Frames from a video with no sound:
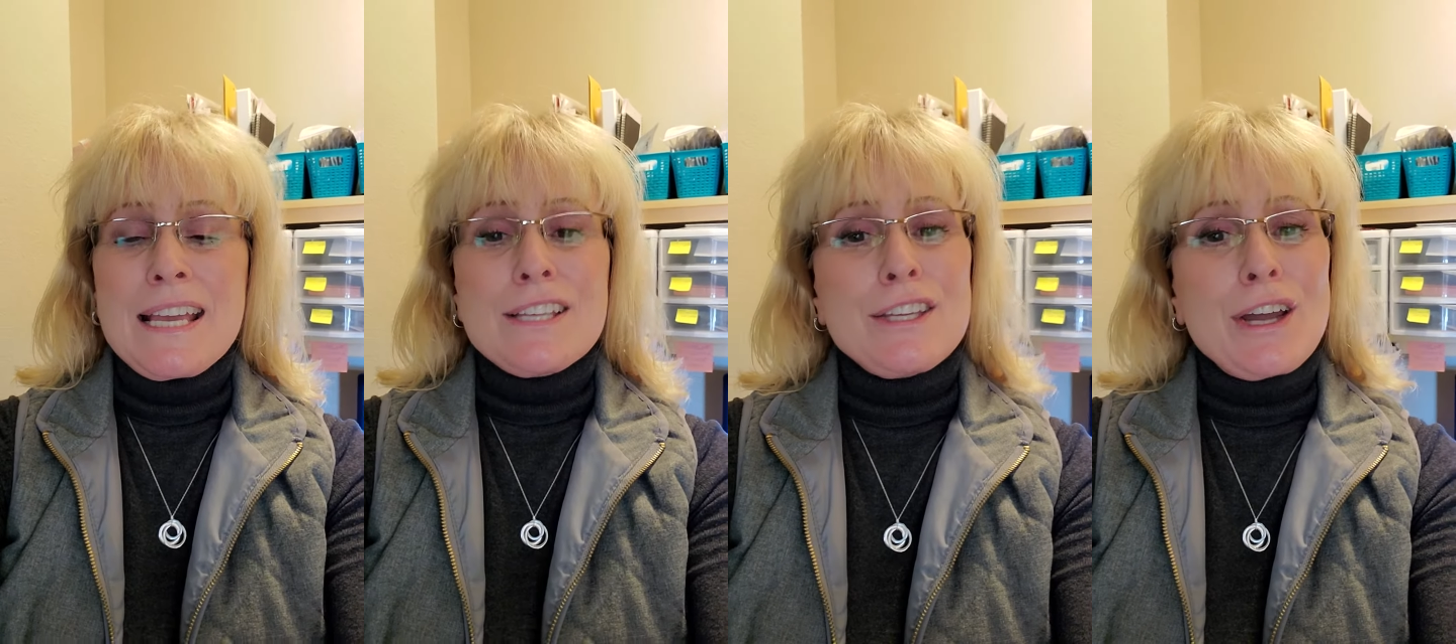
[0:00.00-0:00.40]

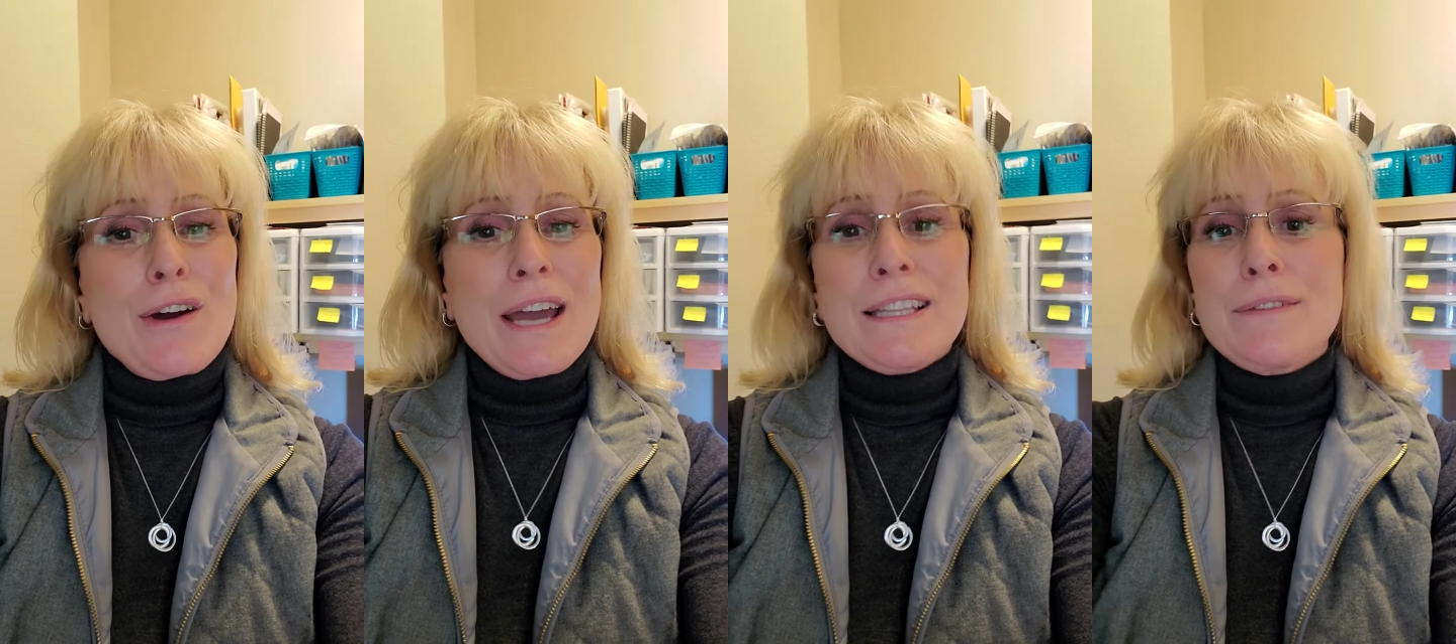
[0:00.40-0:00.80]
You know,
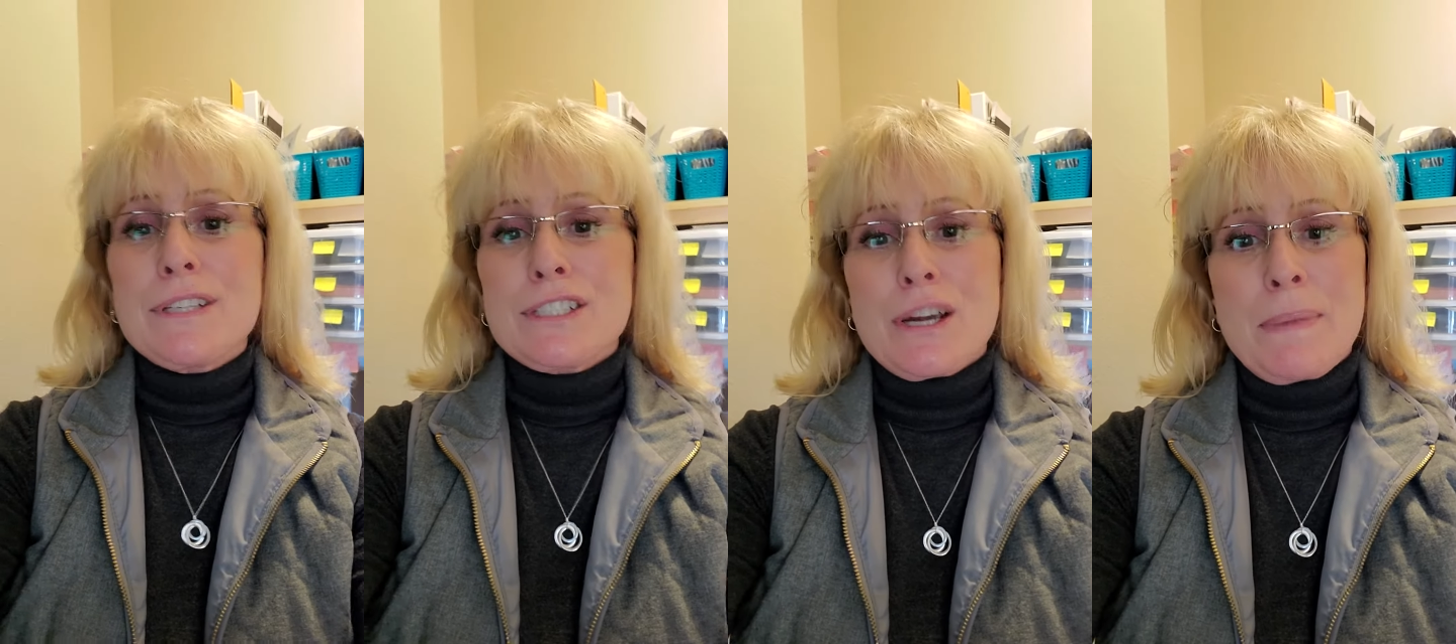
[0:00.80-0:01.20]
I'd love
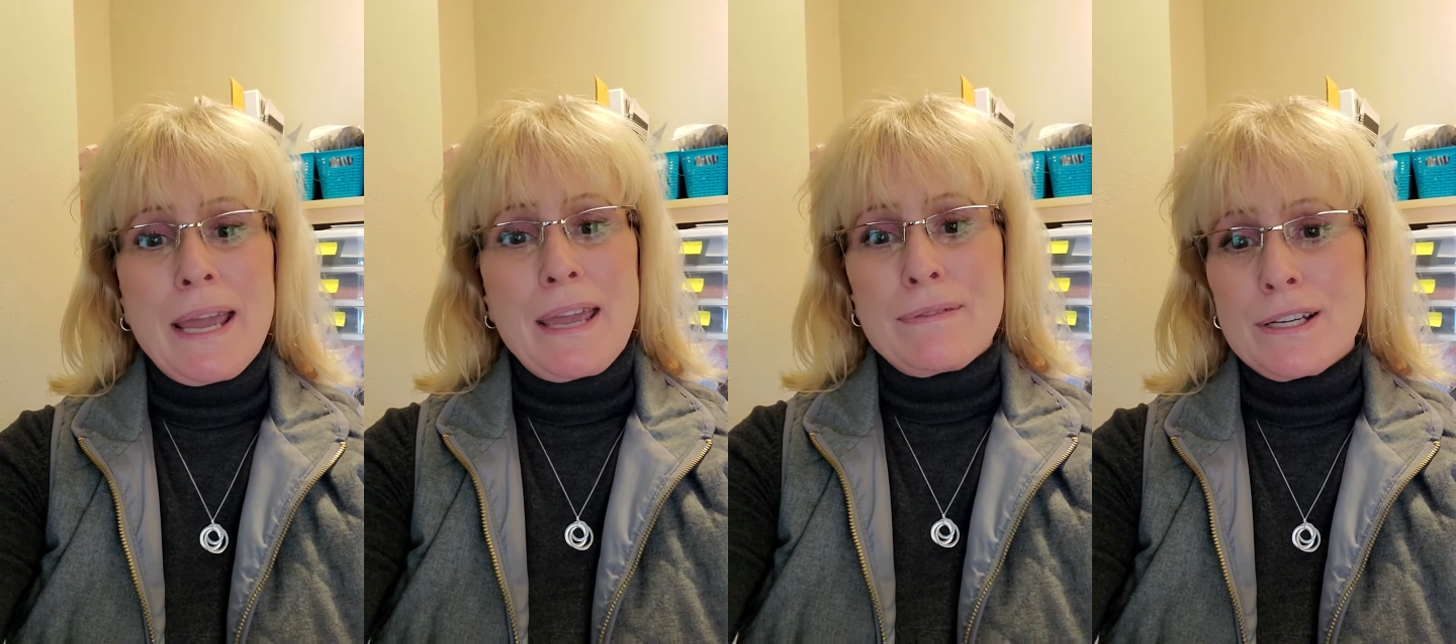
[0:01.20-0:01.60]
to share my
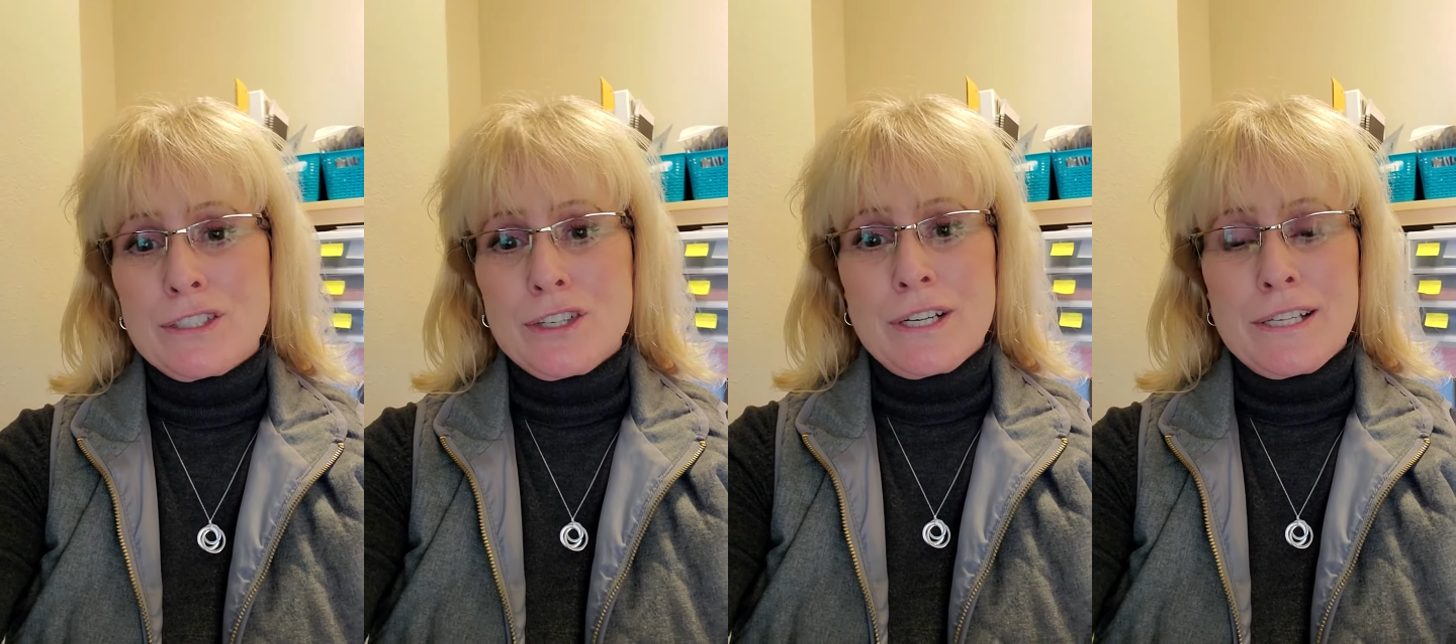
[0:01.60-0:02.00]
Avon
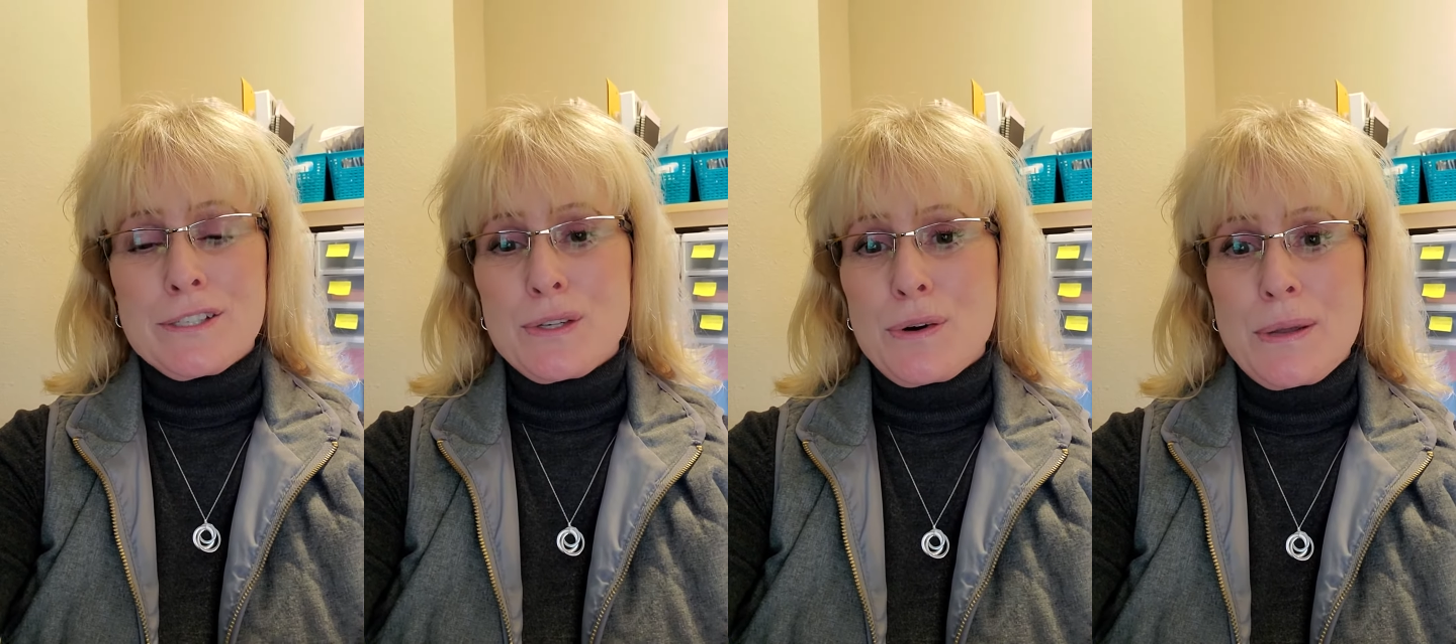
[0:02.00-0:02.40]
journey and
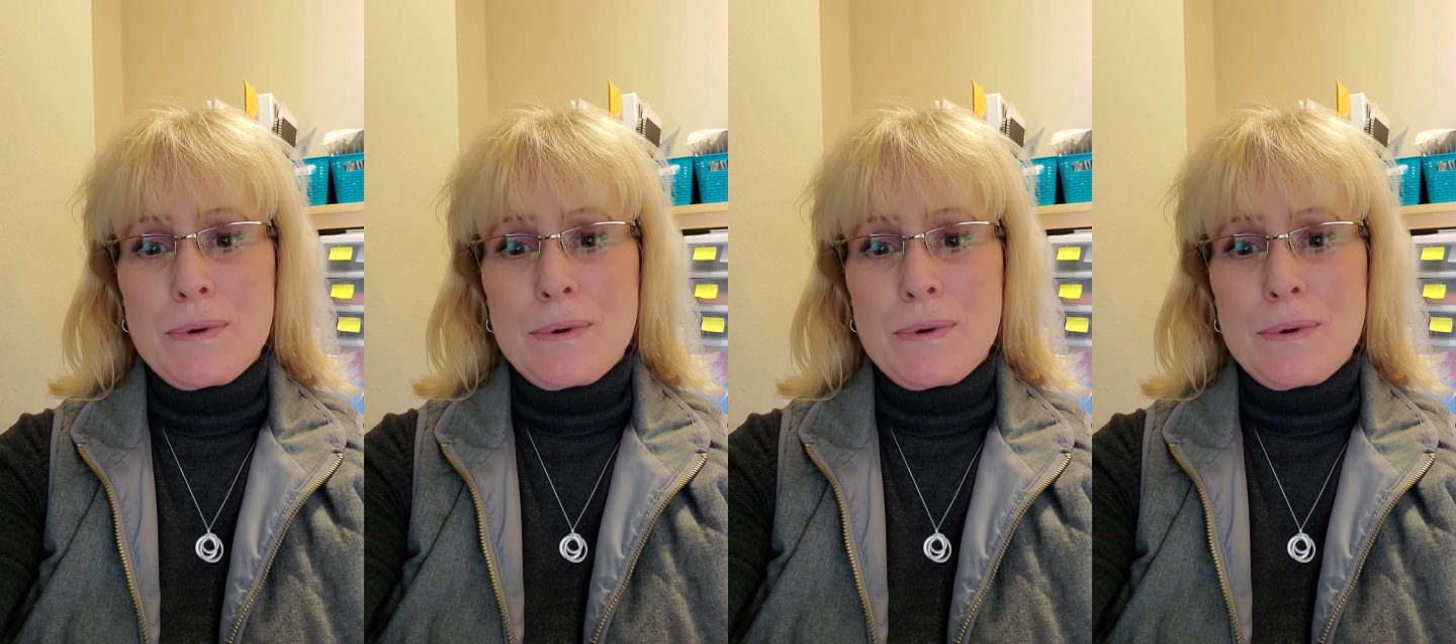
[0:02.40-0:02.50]
story